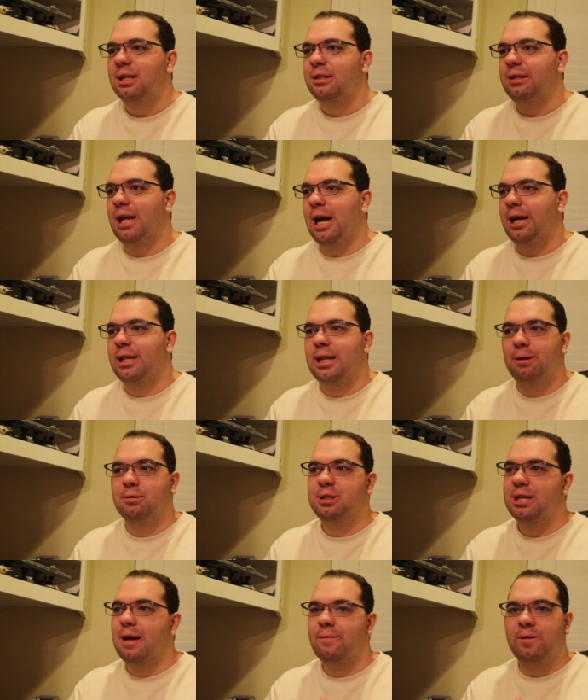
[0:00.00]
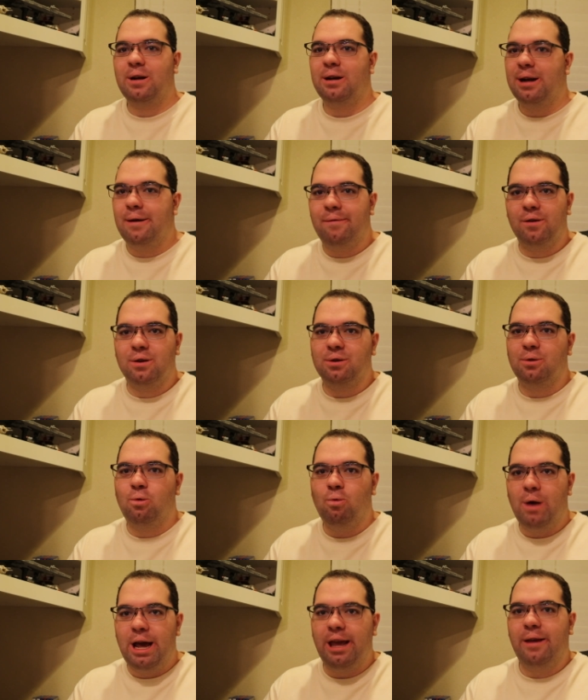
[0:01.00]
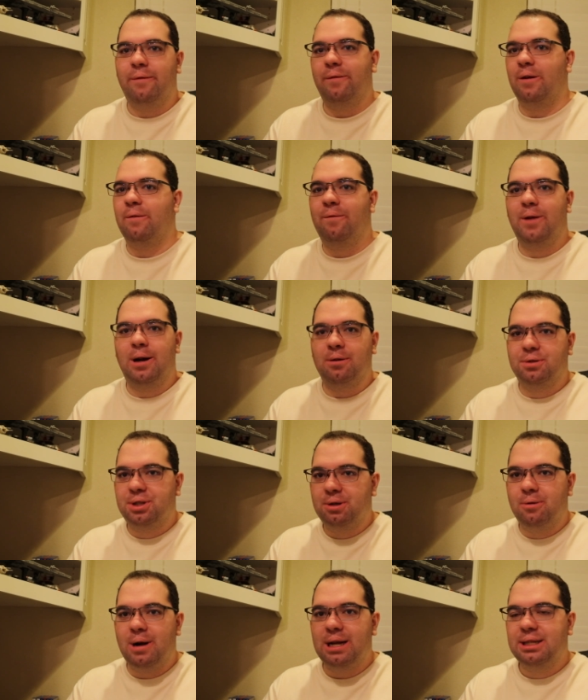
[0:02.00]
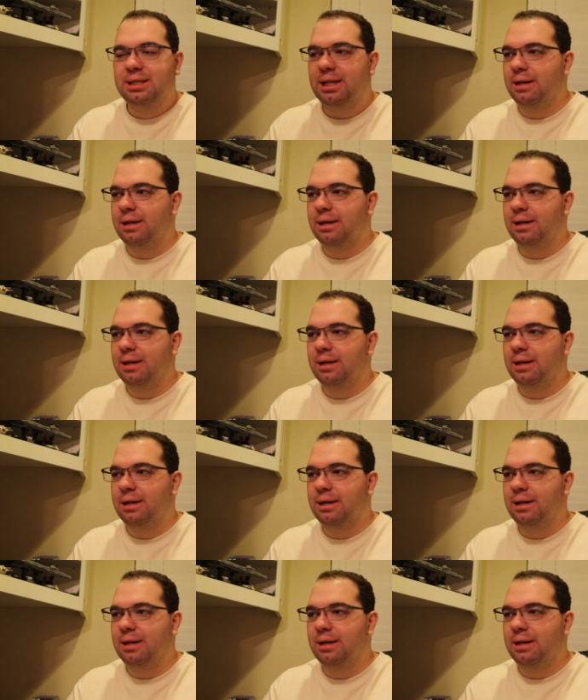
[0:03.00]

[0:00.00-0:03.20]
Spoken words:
Like there was never another wave of Pharaoh's Quest.